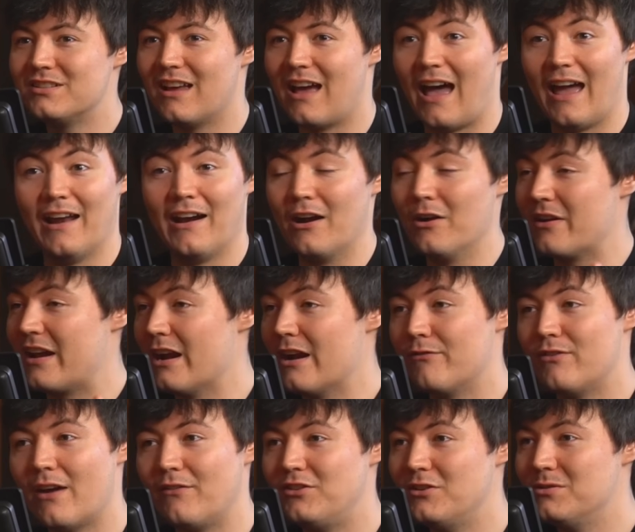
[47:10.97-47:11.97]
I don't care
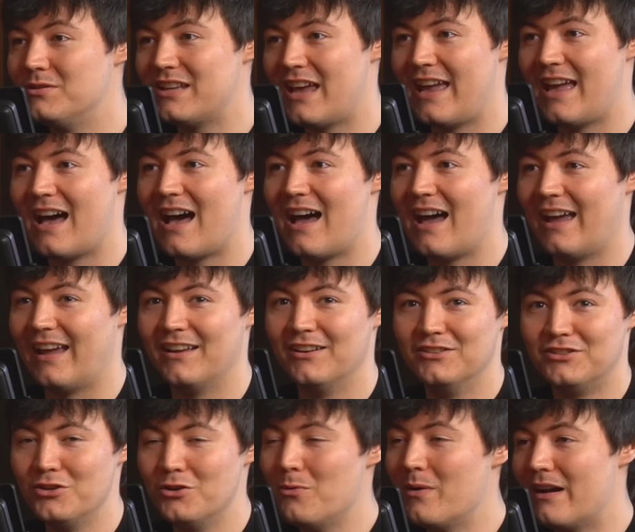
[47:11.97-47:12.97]
if you have to use AI.
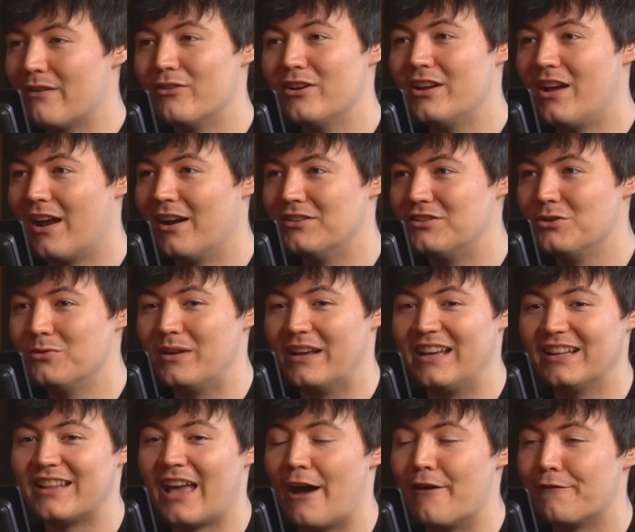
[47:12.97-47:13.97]
Do whatever you got to do to
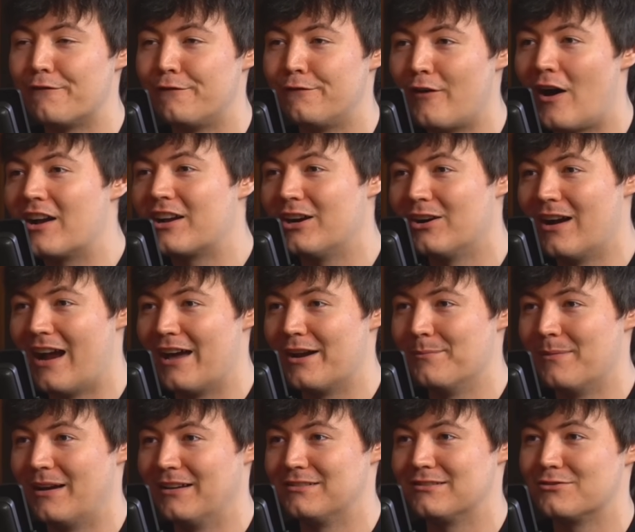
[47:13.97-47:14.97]
get that fucker out
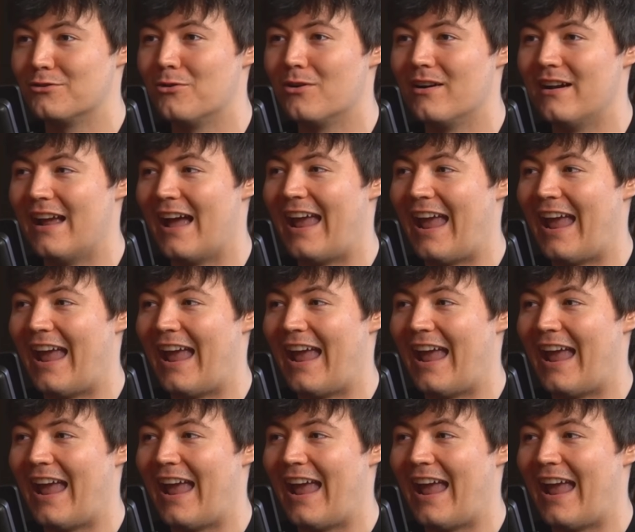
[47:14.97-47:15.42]
of my story.